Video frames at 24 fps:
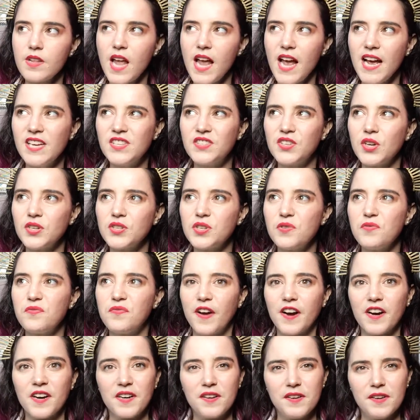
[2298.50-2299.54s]
it's also
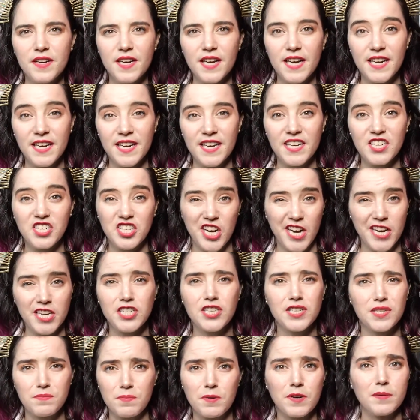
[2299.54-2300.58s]
it
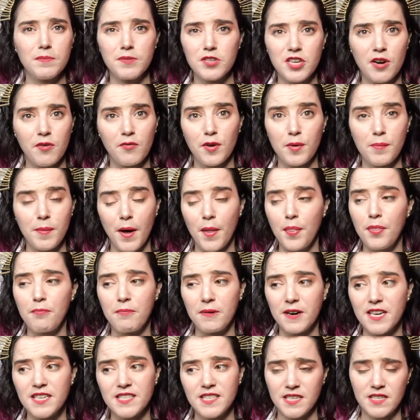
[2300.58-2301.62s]
changes pretty much every month
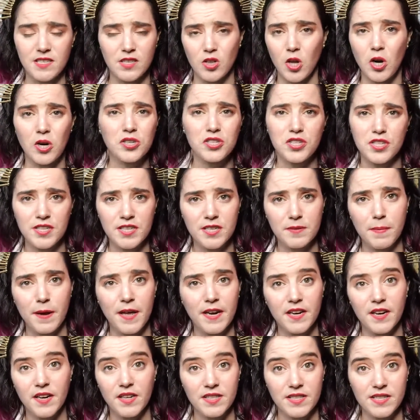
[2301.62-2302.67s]
because it's largely
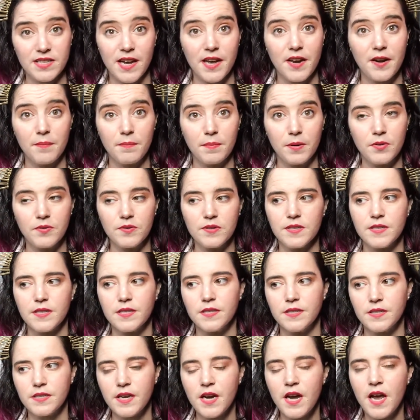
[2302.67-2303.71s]
dependent on sign-up
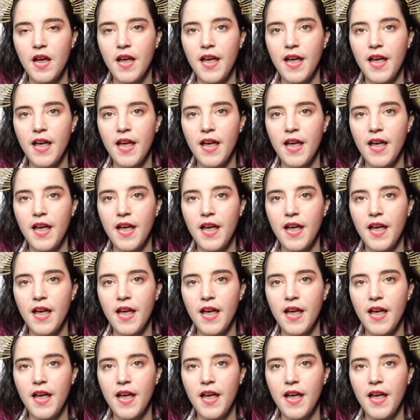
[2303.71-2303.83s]
bonuses.